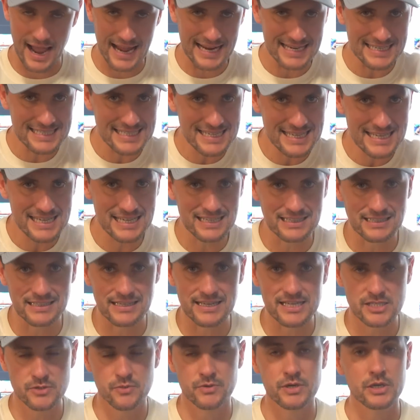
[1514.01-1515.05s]
idea
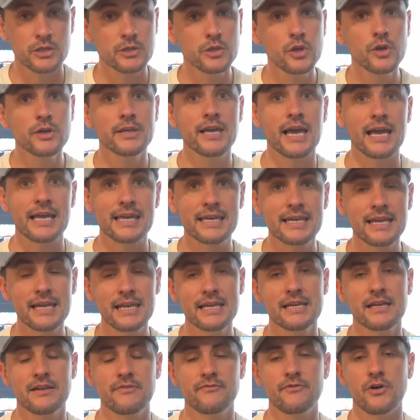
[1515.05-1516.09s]
list when you look at
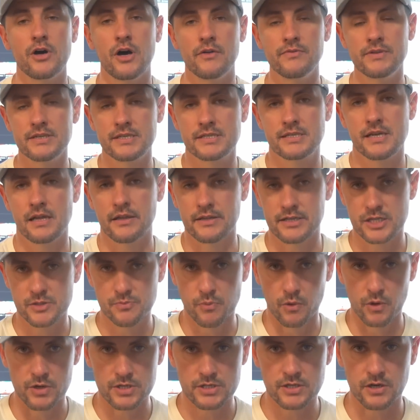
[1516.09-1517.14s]
getting involved in selling
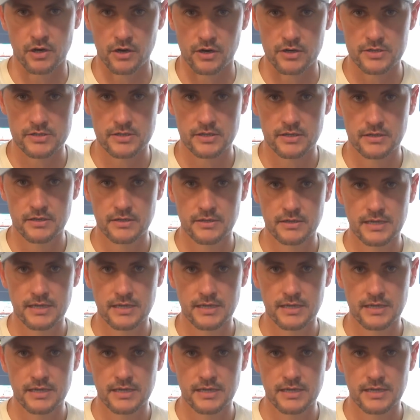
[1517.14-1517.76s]
sports cards.